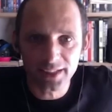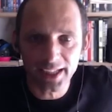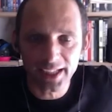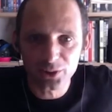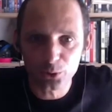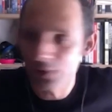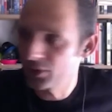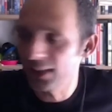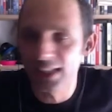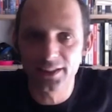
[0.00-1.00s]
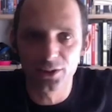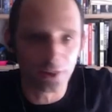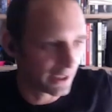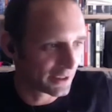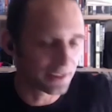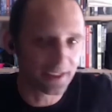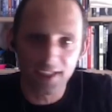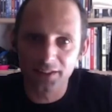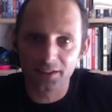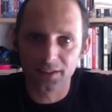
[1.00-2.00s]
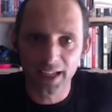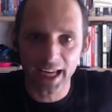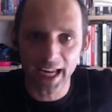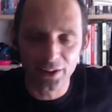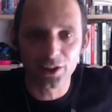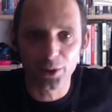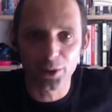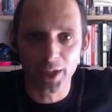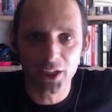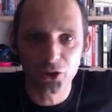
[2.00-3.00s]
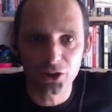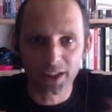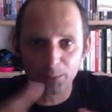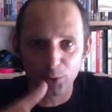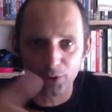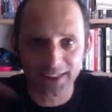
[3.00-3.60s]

saying it, it's almost like he's not existing in the location anymore.